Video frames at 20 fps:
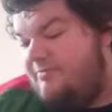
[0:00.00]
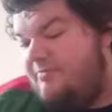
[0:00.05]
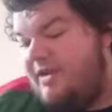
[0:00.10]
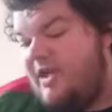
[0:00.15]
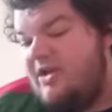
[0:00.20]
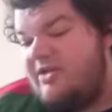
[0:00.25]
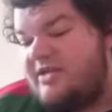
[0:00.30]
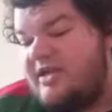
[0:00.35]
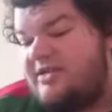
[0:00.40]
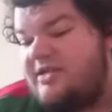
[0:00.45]
you
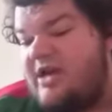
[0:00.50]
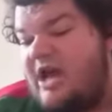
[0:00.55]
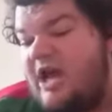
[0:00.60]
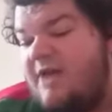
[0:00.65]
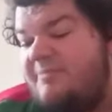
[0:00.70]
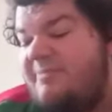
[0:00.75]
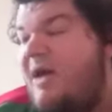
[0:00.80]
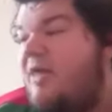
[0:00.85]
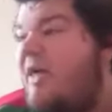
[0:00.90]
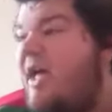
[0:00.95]
guys like
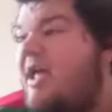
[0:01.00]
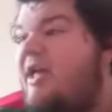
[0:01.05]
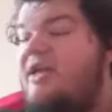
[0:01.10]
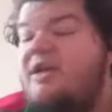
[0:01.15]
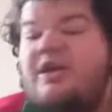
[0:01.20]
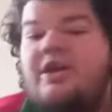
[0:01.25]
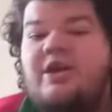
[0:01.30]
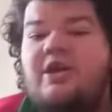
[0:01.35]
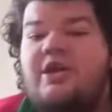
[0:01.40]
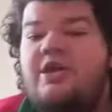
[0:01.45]
talk about like
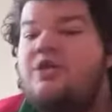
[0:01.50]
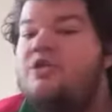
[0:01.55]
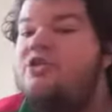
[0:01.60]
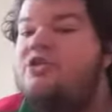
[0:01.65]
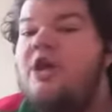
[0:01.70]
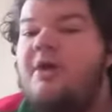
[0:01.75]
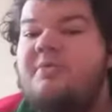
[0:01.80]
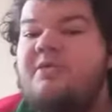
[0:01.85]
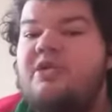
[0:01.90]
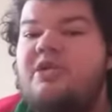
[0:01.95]

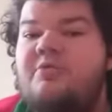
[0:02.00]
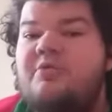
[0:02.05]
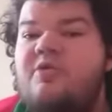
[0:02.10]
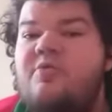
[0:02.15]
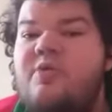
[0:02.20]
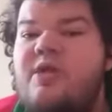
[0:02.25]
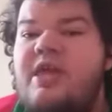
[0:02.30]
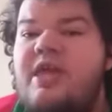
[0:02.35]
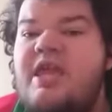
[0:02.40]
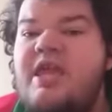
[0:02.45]

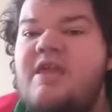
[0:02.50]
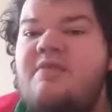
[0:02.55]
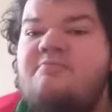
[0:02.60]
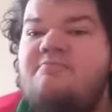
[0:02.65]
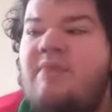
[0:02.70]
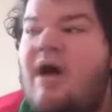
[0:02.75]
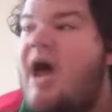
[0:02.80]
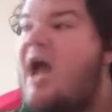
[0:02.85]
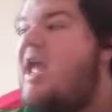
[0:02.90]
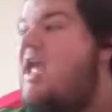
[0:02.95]
WWE,
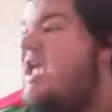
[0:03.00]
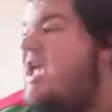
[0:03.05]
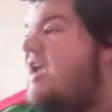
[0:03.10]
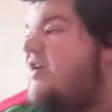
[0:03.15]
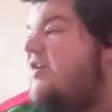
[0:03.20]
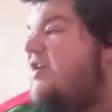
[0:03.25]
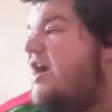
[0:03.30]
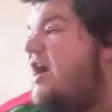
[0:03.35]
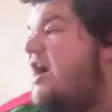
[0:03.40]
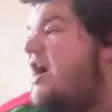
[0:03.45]
My
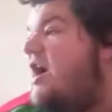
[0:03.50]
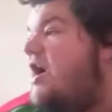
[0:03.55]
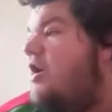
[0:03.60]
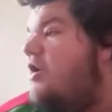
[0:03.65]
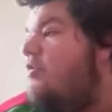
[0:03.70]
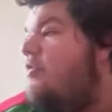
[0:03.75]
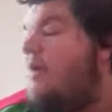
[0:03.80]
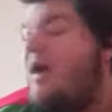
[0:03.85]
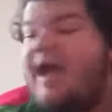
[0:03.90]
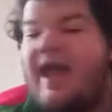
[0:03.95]

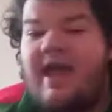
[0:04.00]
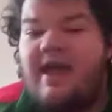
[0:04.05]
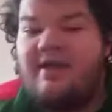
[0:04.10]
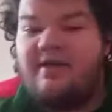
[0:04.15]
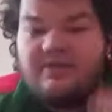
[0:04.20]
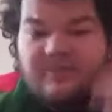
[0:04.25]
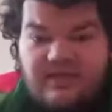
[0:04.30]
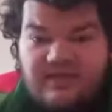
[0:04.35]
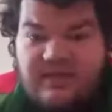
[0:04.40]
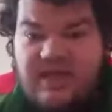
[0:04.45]
Hero,
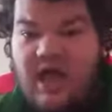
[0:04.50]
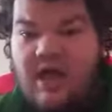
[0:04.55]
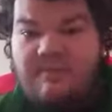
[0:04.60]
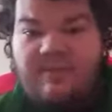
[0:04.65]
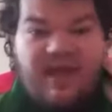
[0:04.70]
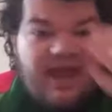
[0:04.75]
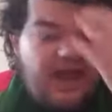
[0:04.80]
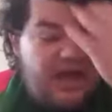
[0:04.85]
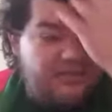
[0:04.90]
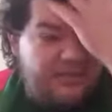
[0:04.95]
some
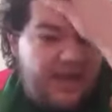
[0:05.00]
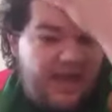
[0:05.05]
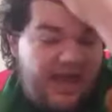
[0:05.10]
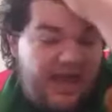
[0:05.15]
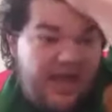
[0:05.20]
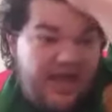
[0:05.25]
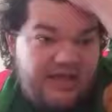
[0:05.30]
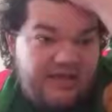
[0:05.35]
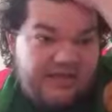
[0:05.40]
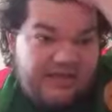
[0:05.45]

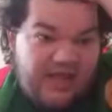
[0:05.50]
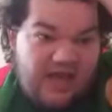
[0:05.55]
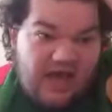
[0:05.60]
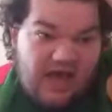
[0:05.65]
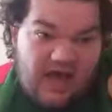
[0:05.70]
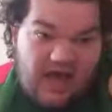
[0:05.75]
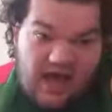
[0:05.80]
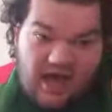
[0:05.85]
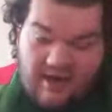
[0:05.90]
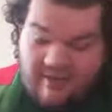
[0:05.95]
animes,
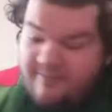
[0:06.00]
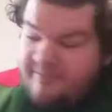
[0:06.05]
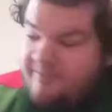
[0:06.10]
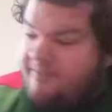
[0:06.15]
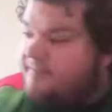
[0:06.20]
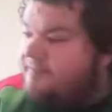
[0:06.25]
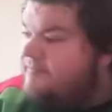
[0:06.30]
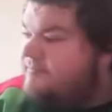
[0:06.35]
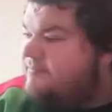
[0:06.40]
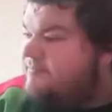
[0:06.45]
uh,
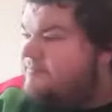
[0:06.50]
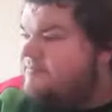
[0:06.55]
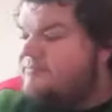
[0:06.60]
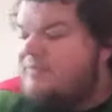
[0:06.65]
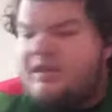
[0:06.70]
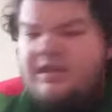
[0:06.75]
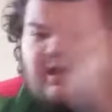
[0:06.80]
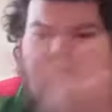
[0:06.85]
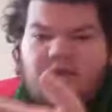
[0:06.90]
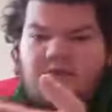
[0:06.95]

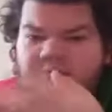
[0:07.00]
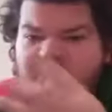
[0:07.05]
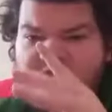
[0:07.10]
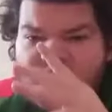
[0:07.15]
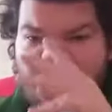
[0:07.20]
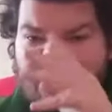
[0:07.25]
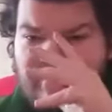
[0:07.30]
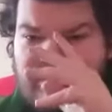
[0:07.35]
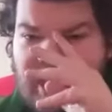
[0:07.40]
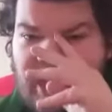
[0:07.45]

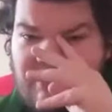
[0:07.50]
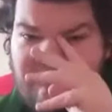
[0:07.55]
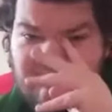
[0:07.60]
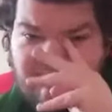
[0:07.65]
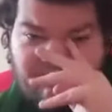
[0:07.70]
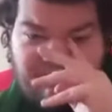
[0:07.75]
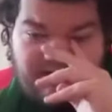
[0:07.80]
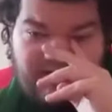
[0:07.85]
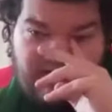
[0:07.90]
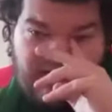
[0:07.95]
video game
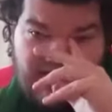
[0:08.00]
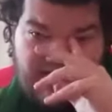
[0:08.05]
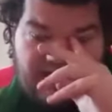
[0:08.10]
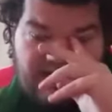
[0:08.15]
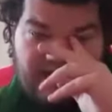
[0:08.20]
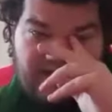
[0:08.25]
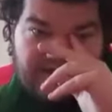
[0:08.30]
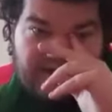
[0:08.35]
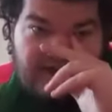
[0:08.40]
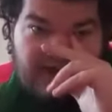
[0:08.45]

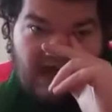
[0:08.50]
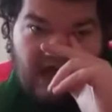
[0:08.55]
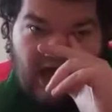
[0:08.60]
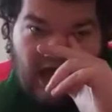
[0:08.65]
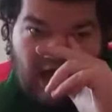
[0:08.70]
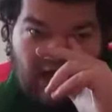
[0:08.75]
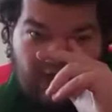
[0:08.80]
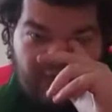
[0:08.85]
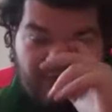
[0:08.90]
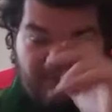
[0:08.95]
related
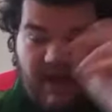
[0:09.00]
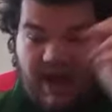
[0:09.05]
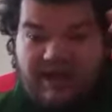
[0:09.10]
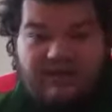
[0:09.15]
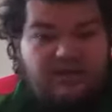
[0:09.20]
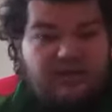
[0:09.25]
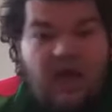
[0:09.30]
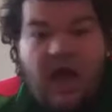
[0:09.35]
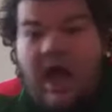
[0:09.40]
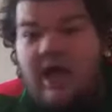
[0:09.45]
stuff, my
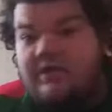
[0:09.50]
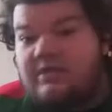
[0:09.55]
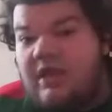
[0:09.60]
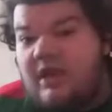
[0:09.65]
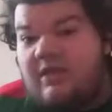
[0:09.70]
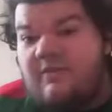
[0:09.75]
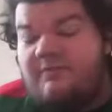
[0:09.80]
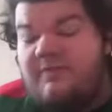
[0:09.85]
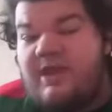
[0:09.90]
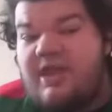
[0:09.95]
thoughts
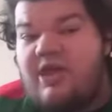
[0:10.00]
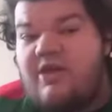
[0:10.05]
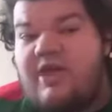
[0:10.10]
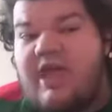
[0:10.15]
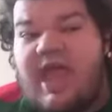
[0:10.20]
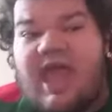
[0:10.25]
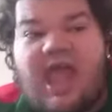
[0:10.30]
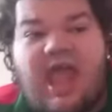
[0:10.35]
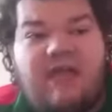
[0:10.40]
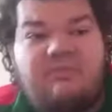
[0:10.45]
on the video
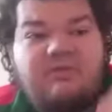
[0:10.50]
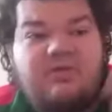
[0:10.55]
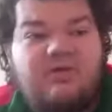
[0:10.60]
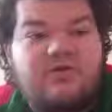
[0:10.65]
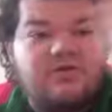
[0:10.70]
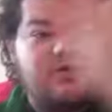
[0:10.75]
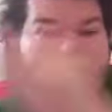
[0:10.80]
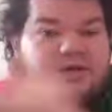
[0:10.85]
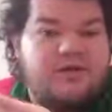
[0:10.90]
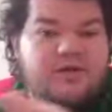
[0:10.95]
games,
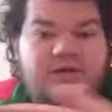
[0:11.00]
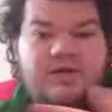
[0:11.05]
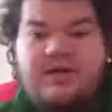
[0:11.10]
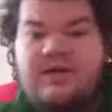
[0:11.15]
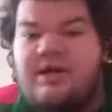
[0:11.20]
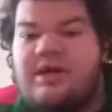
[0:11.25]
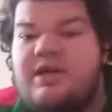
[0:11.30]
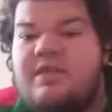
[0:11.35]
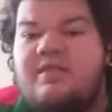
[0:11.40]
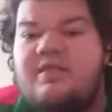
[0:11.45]
or
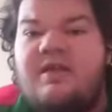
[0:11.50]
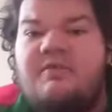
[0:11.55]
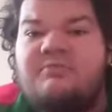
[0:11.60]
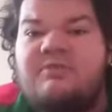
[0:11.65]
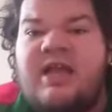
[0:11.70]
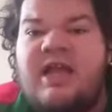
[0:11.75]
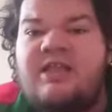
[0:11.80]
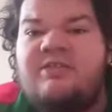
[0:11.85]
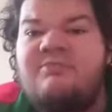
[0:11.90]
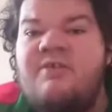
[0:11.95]

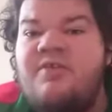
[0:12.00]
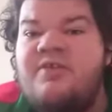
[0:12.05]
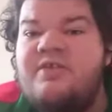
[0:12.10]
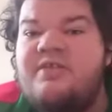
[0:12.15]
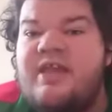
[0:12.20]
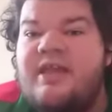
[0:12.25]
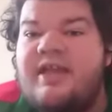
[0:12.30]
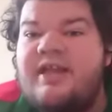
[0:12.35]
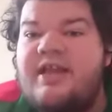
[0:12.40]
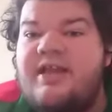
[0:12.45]
sometimes
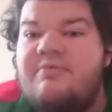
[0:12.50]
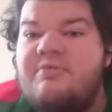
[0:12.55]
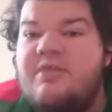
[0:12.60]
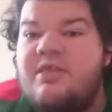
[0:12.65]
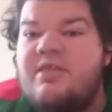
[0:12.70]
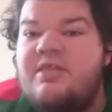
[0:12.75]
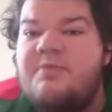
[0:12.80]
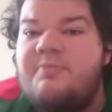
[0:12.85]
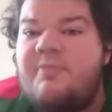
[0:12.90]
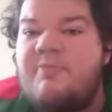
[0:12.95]
movies like I did with
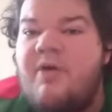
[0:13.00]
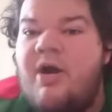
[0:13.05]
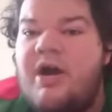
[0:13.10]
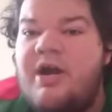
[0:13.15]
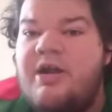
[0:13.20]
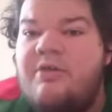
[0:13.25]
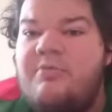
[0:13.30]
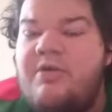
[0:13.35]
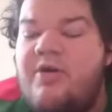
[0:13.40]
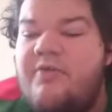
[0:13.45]
the Super
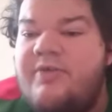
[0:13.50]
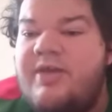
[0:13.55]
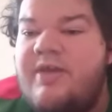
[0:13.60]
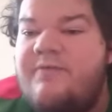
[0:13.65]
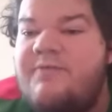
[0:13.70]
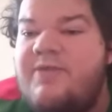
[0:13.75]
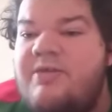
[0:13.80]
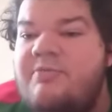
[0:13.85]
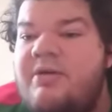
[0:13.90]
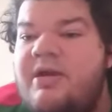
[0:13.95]
Mario movie
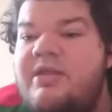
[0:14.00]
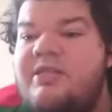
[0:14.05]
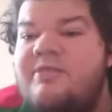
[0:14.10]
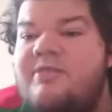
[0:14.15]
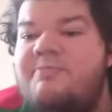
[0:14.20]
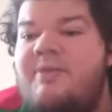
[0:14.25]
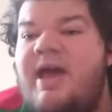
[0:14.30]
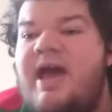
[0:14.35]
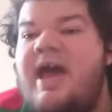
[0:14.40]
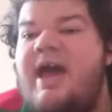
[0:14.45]
a few months
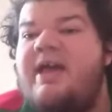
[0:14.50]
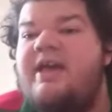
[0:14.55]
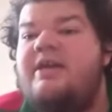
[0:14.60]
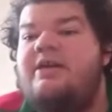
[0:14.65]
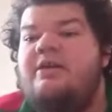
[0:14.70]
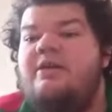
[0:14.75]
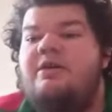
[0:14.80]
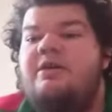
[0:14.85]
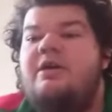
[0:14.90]
back.